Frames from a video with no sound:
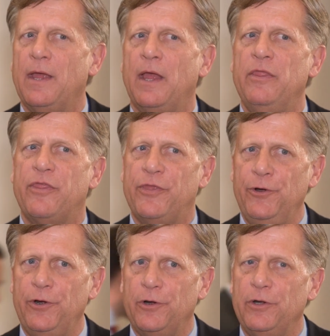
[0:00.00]
And
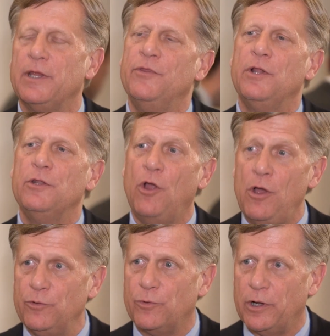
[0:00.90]
third, in the
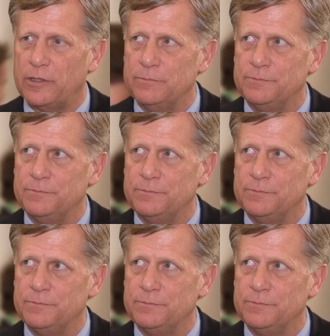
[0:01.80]
long run,